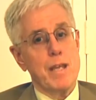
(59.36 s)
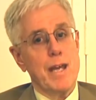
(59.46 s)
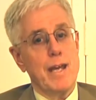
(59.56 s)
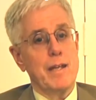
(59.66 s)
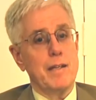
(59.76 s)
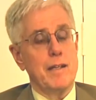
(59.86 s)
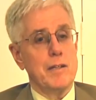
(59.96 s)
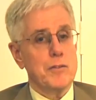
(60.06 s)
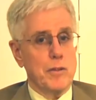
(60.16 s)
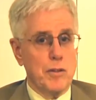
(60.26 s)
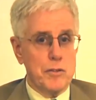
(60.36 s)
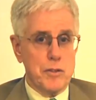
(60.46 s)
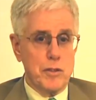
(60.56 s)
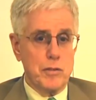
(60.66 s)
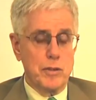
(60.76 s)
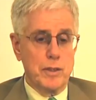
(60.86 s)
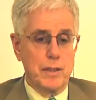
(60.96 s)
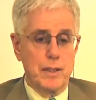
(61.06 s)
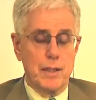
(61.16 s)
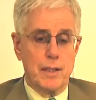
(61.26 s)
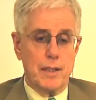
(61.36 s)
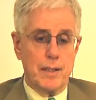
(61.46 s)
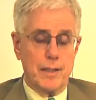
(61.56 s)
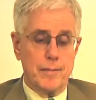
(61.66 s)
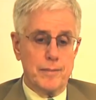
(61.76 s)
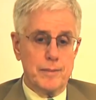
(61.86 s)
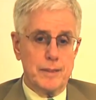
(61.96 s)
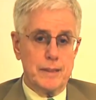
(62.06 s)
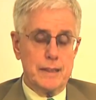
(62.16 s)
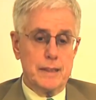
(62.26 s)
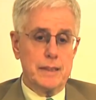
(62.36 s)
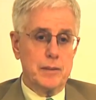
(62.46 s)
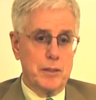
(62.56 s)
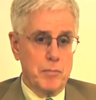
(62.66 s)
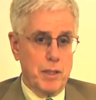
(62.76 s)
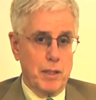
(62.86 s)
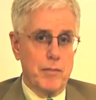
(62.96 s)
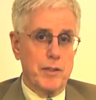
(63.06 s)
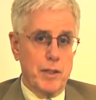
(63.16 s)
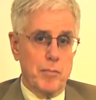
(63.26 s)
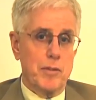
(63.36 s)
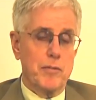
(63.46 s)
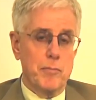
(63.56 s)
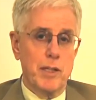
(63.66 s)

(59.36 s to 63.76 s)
and is also in the middle of a number of